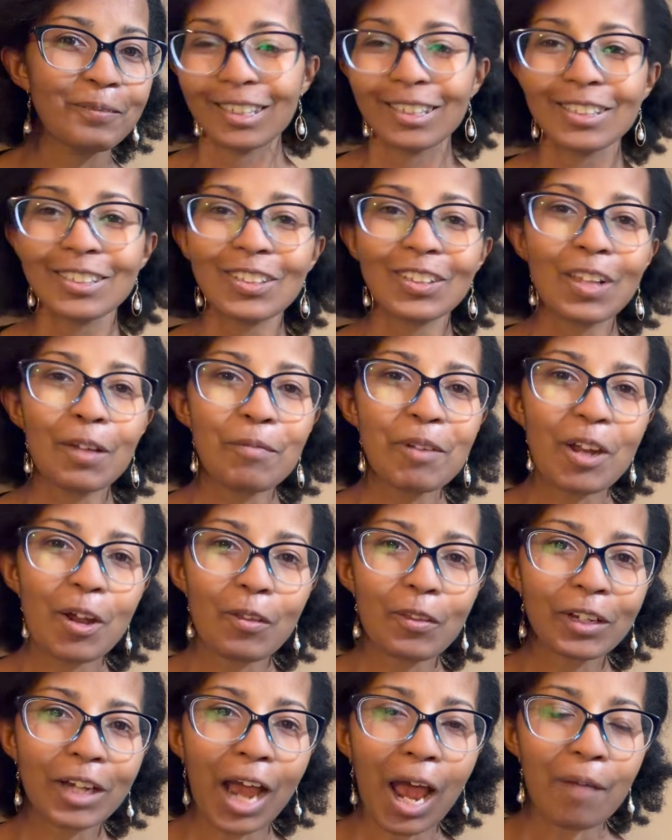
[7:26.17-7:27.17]
So let me know in
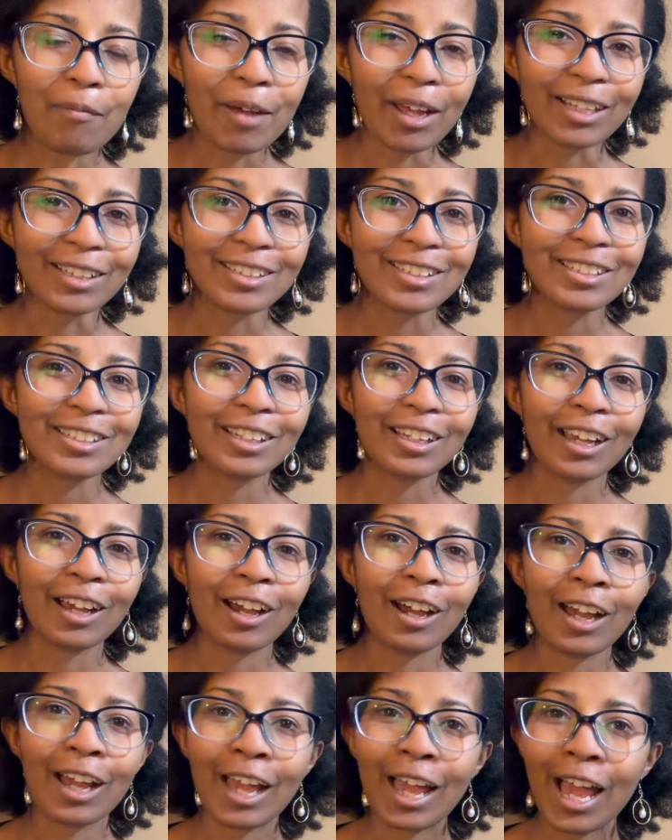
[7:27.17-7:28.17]
the comments,
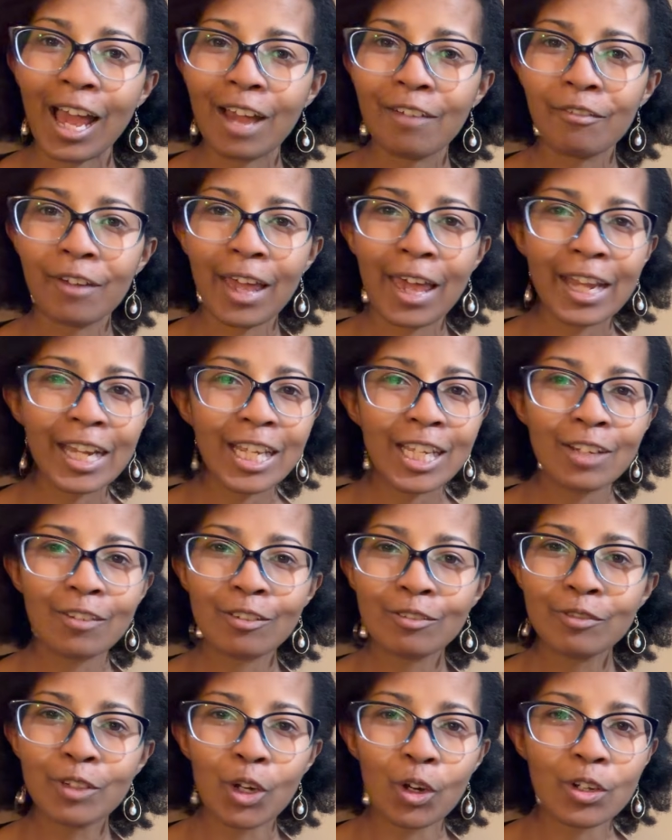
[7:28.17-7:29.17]
have any
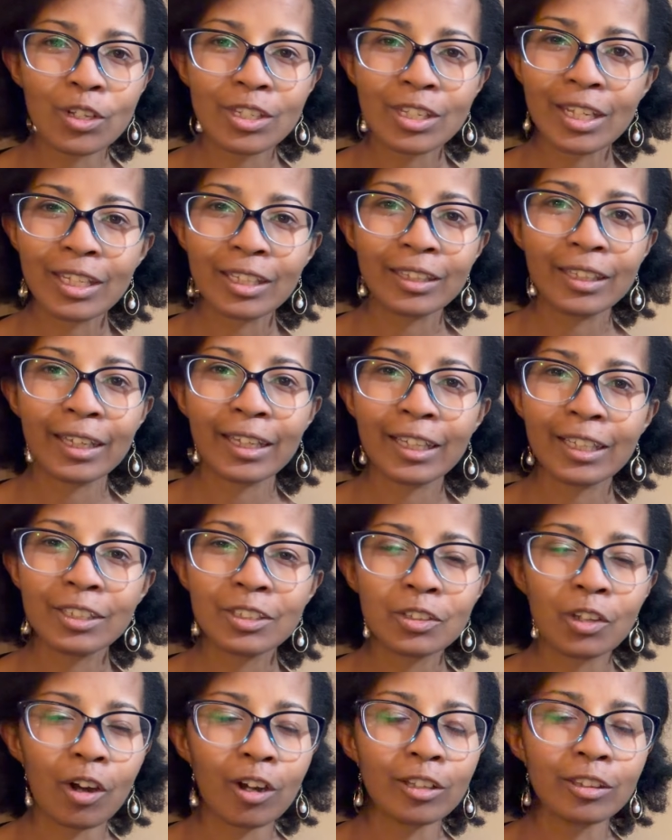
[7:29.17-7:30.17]
of your seedlings
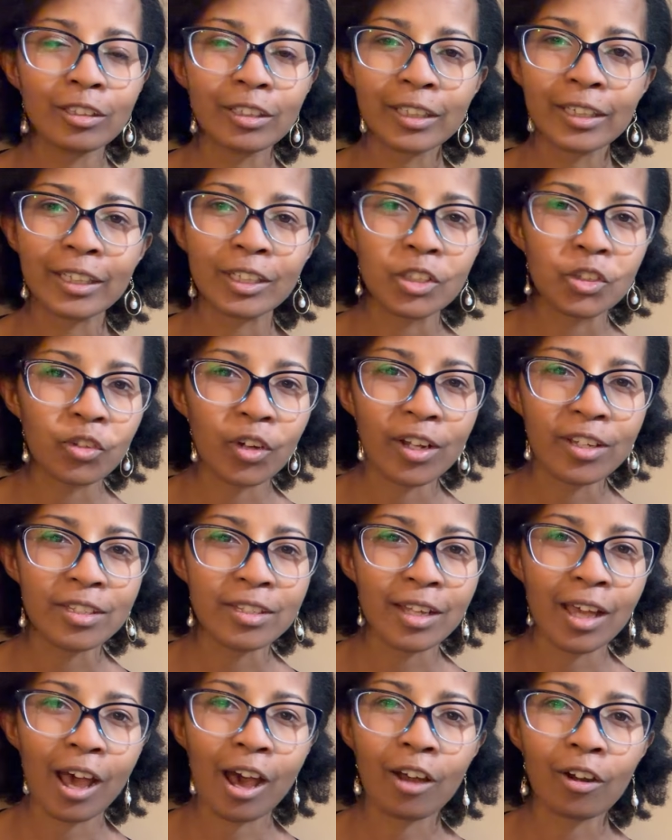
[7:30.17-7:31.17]
started looking stressed
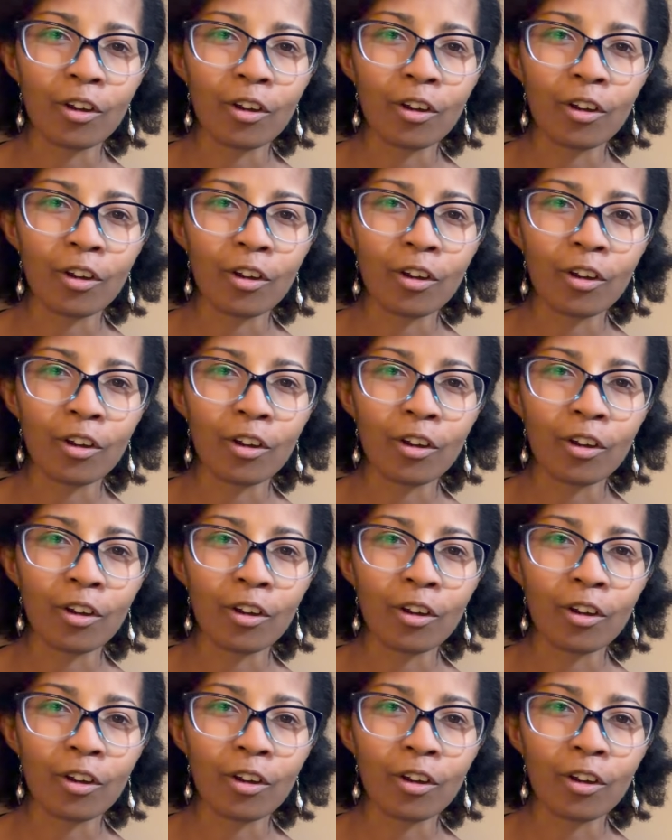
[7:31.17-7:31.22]
out?